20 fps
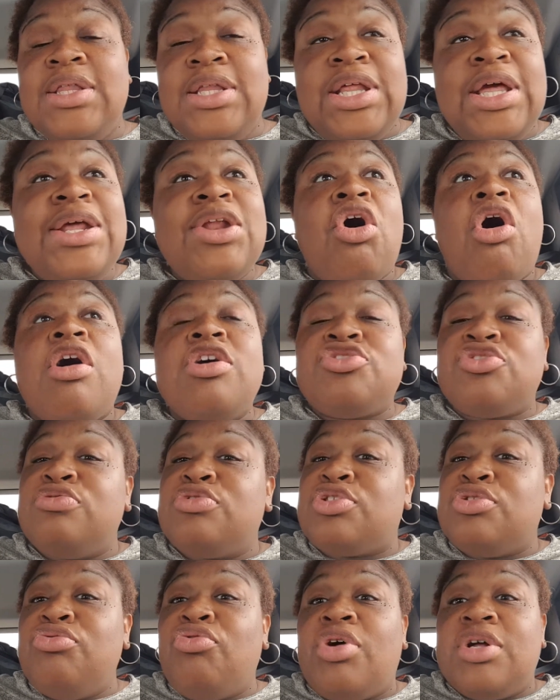then also
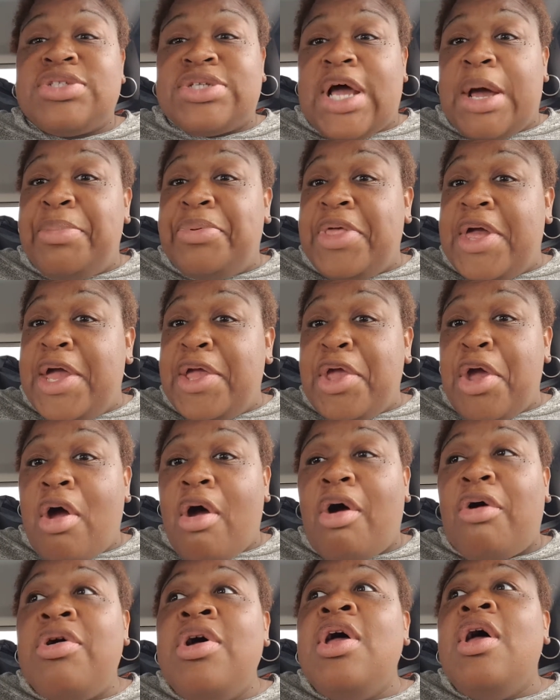too on top of that
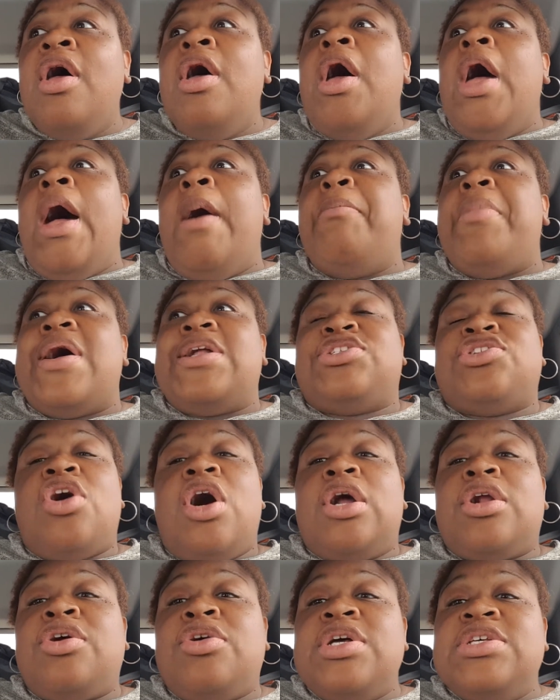y'all my
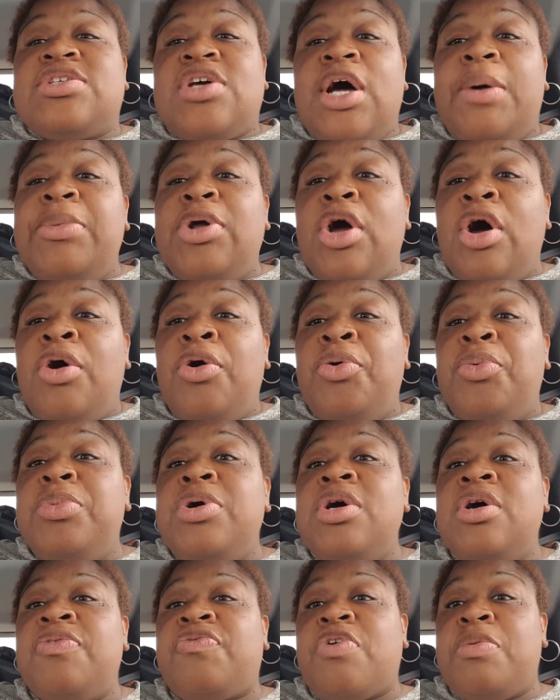daughter is coming home
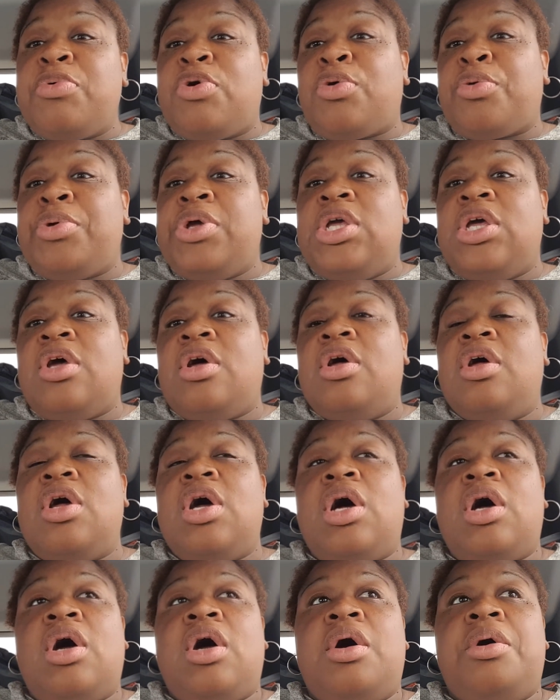from Korea
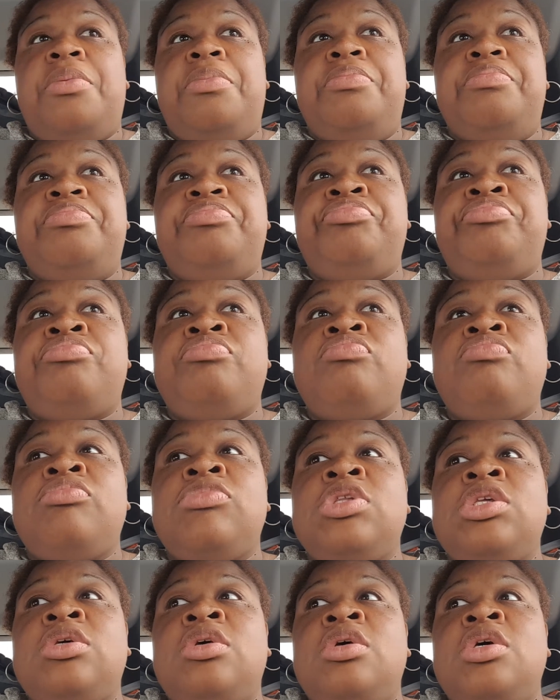um
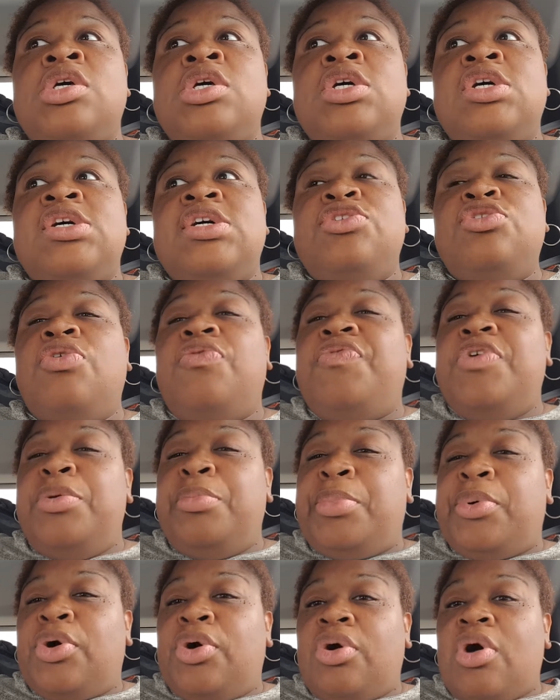
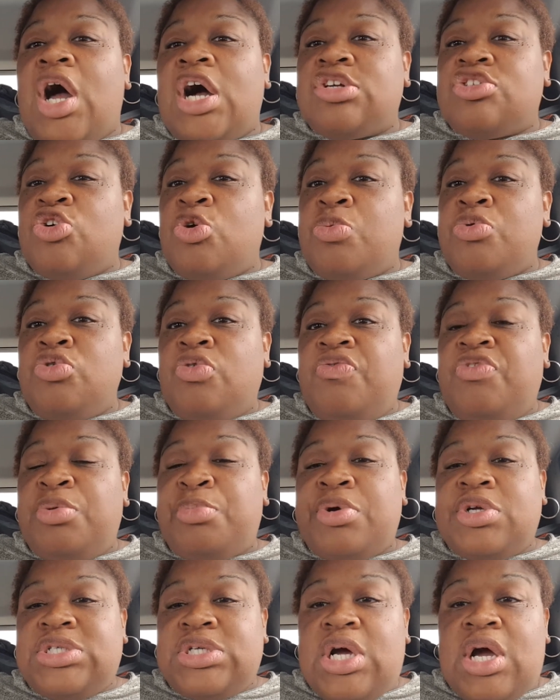November October
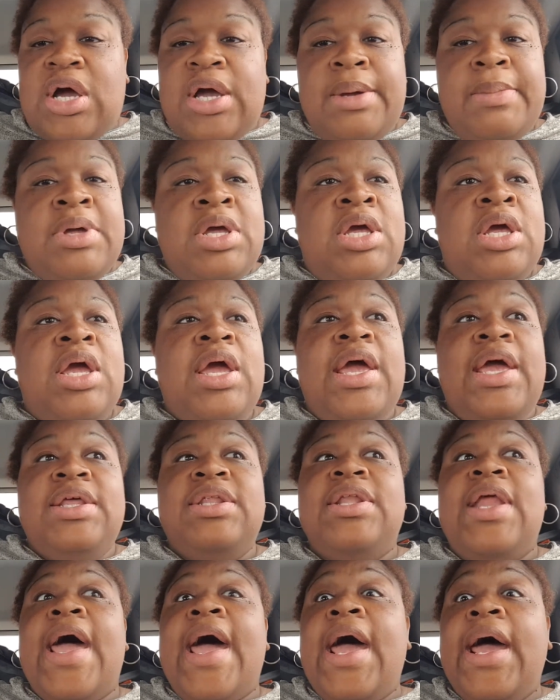November time
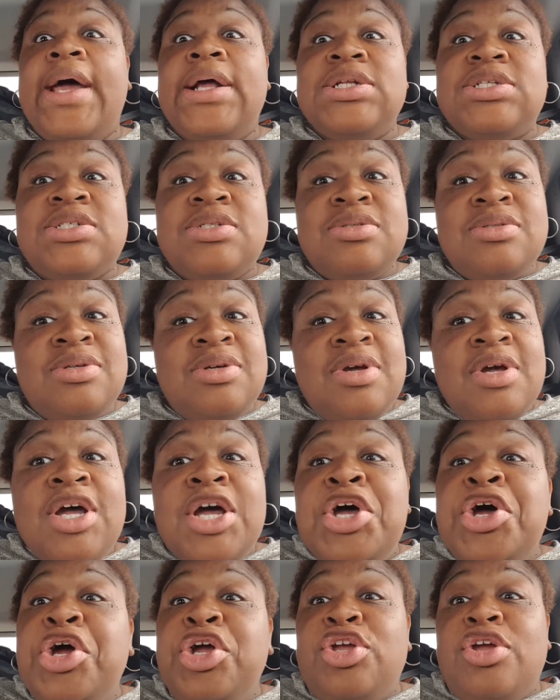and that
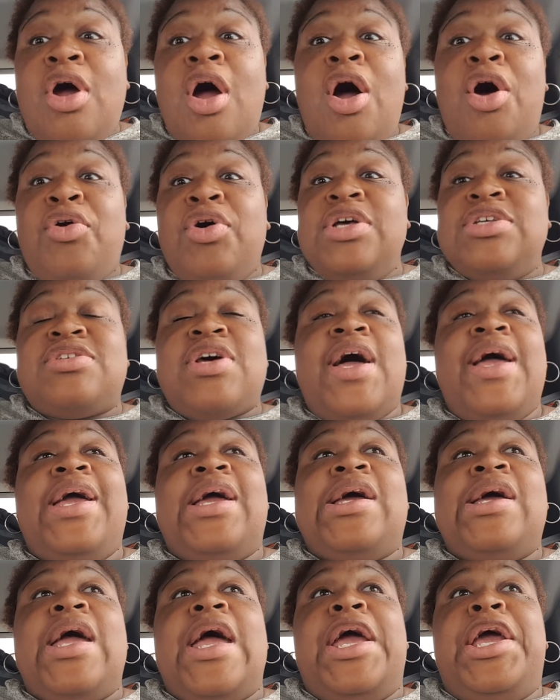y'all is
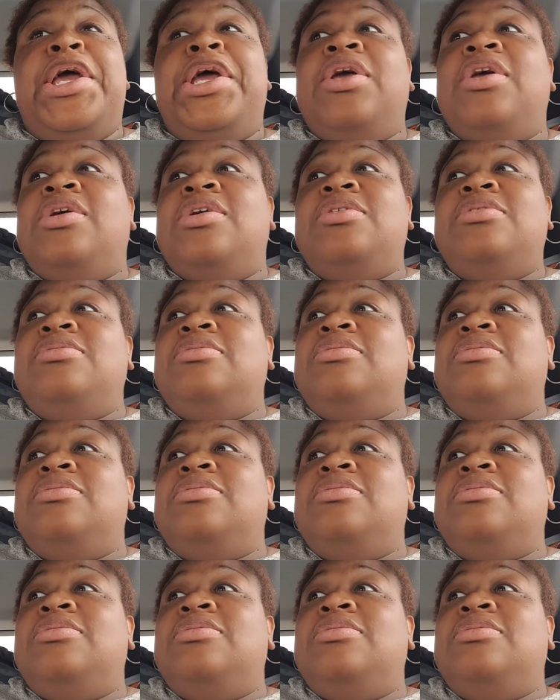like a